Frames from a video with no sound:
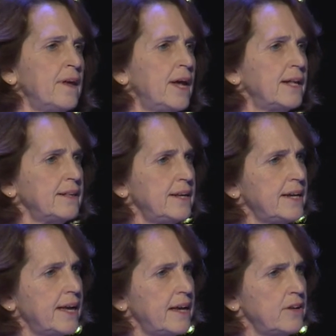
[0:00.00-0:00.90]
At
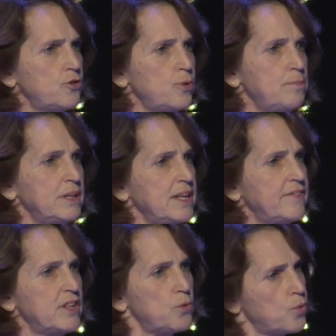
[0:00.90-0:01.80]
LeadingAge, we believe
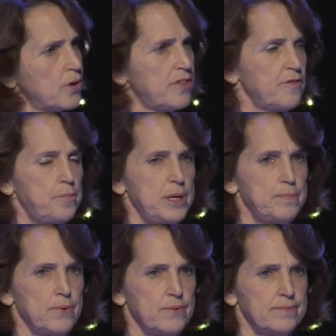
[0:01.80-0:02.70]
in the worth of
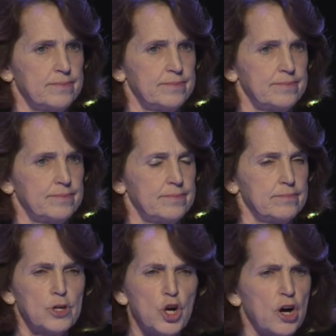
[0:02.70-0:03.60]
people,
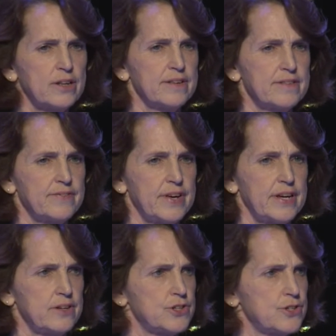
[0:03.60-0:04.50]
regardless of
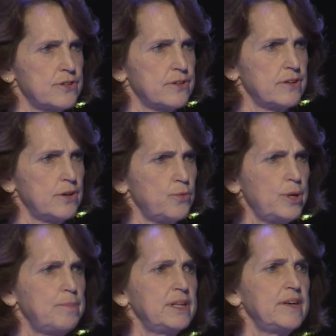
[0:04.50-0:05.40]
age. We
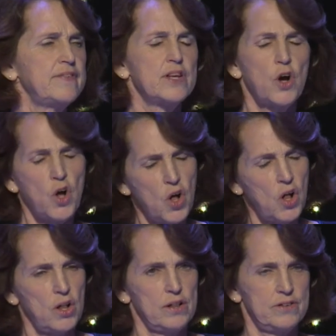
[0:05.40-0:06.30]
believe that
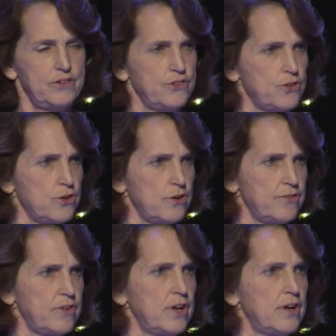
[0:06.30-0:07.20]
all
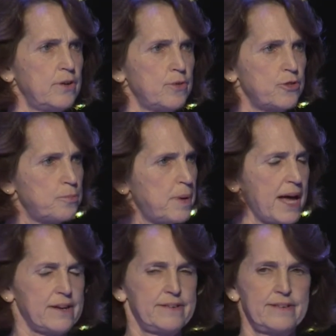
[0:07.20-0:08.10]
deserve
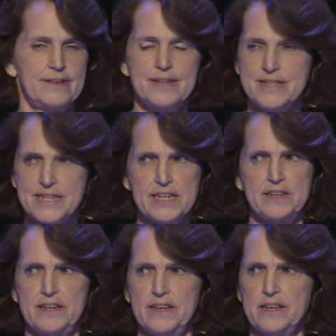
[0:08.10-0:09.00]
respect,
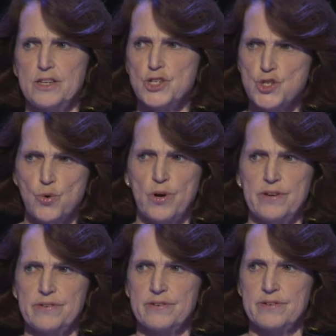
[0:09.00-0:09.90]
dignity, and
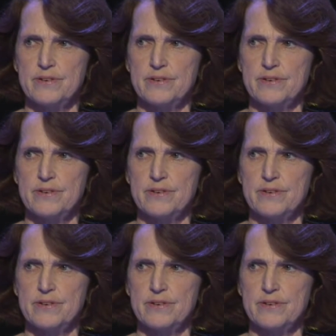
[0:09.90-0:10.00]
choice.